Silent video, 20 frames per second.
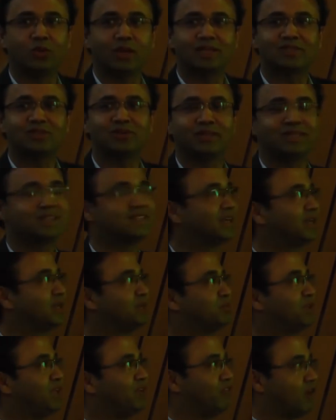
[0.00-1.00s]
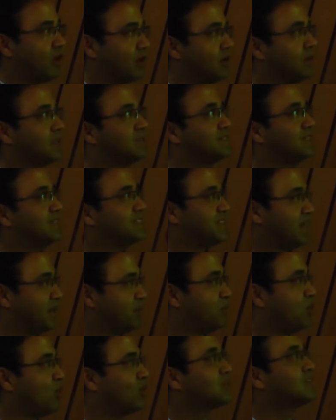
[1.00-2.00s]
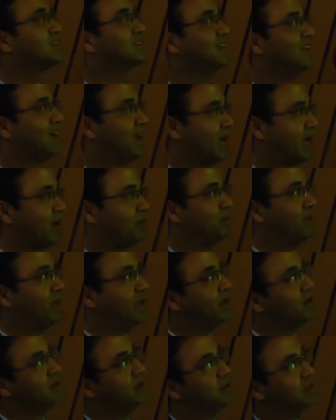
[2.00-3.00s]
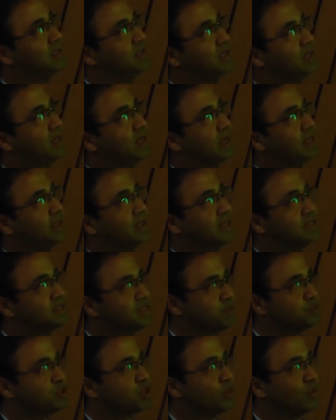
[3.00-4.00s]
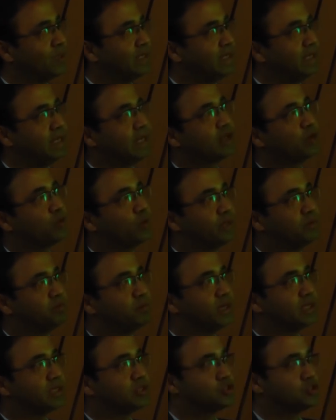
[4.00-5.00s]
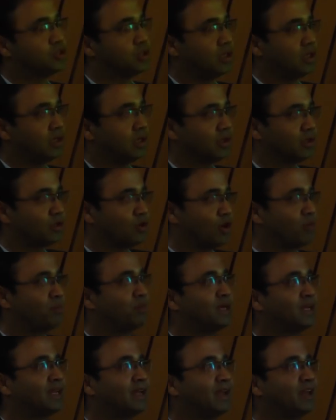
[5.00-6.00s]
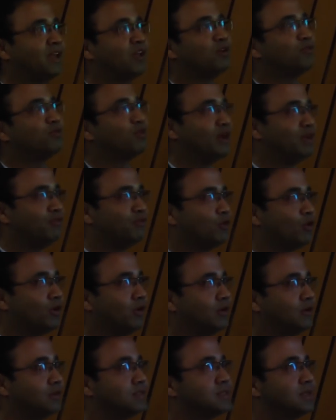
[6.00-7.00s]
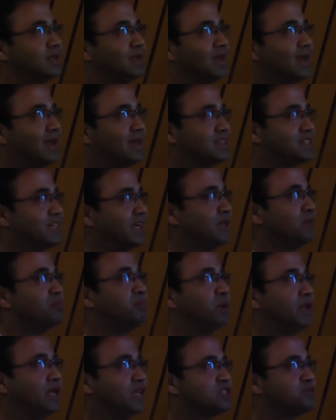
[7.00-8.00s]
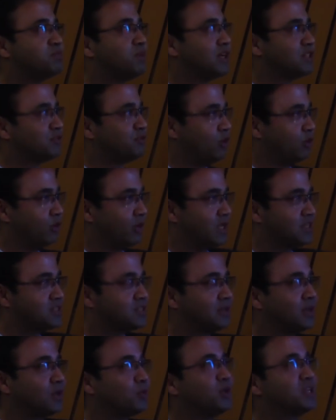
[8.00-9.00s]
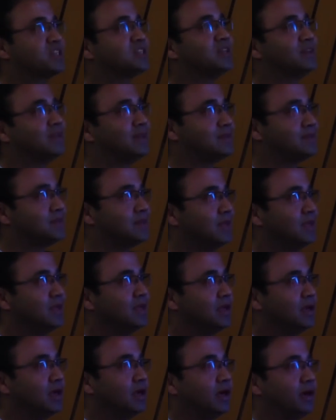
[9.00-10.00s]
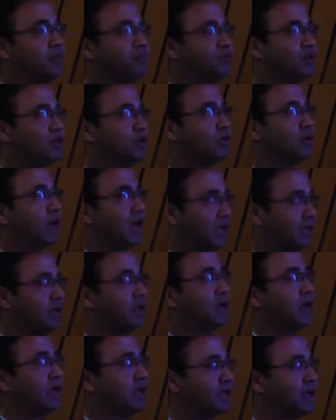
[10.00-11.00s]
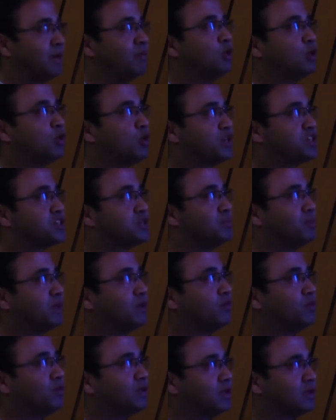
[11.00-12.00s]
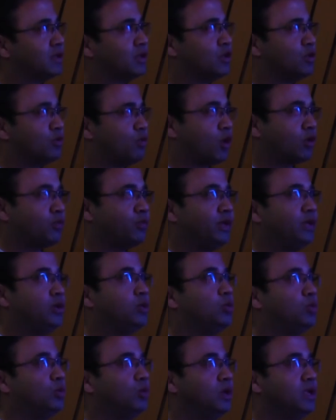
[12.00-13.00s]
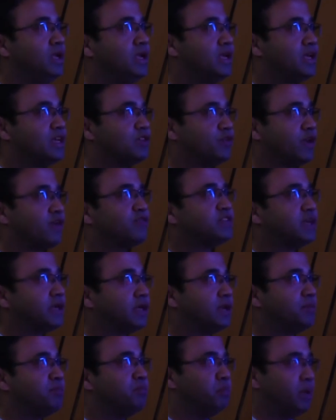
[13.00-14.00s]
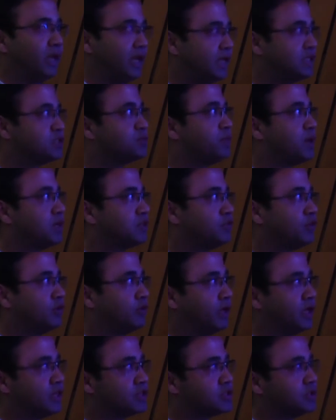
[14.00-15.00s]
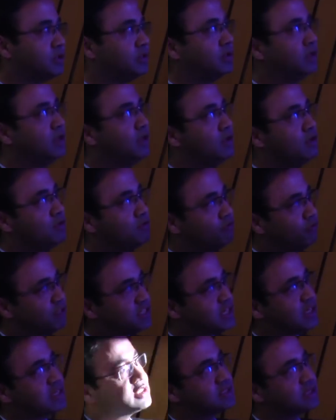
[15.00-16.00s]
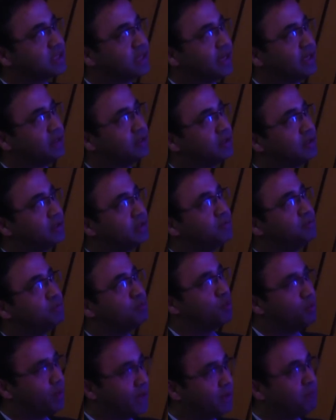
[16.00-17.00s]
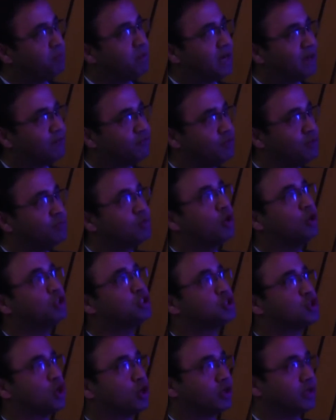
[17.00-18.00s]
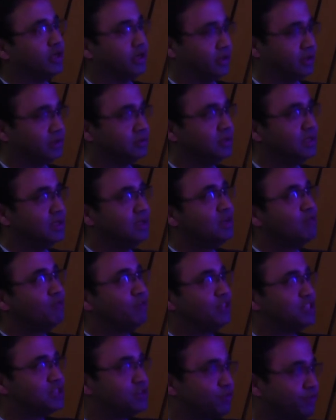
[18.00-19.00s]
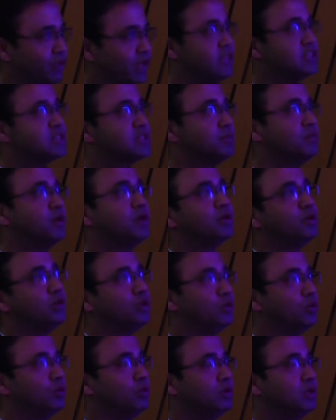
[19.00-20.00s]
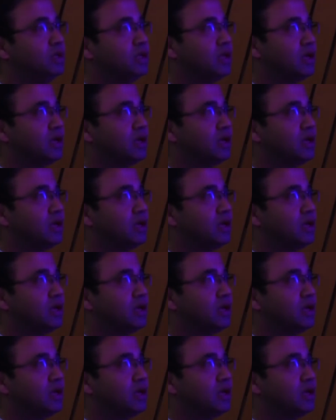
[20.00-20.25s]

to actually set up the Varanasi sandbox. I helped there. And then subsequently, I quit my corporate career of 24 years and set up Million Sparks Foundation. The question is, I'll come to the question, but you know, what we do is we have set up Million Sparks Foundation, which has created a mobile platform called Chocolate, which, very similar to you,